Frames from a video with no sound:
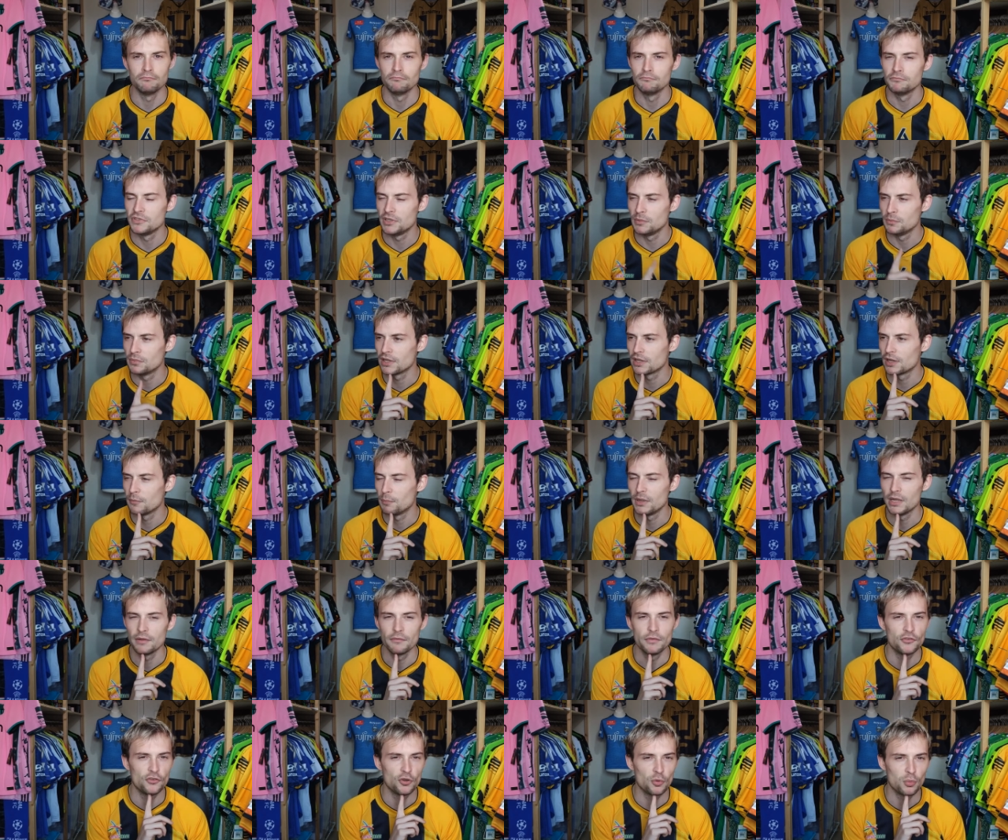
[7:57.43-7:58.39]
Seems like a bit
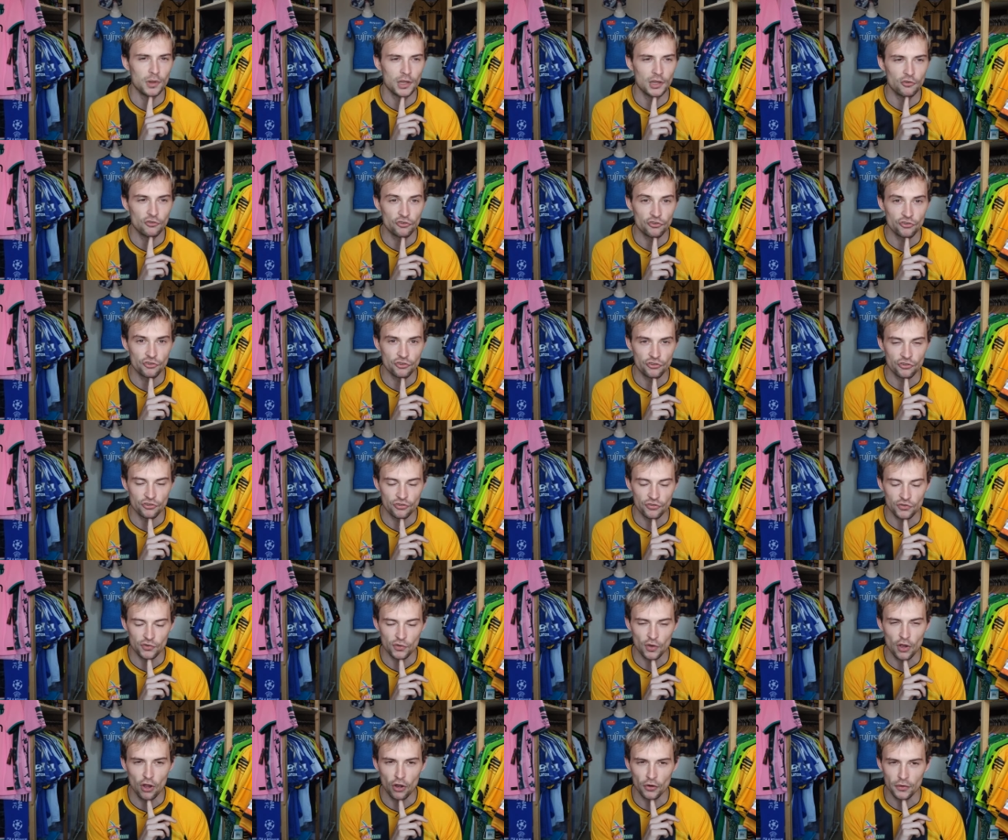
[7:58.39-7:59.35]
of a double-edged
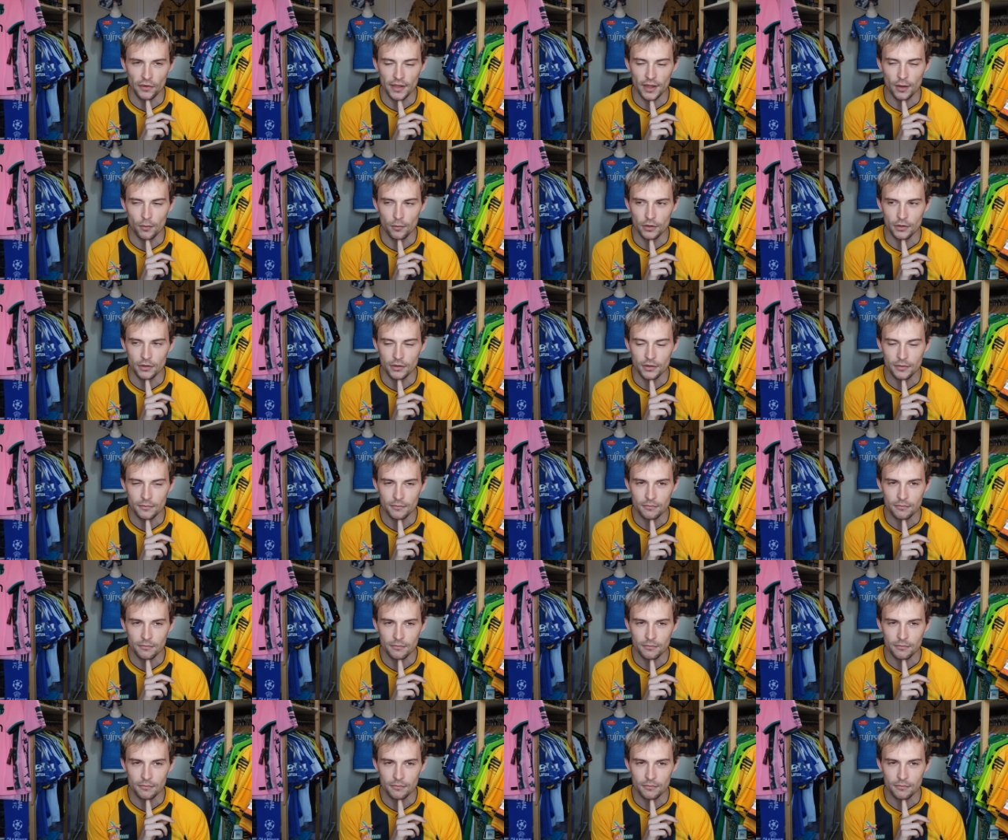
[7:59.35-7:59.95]
sword, that one.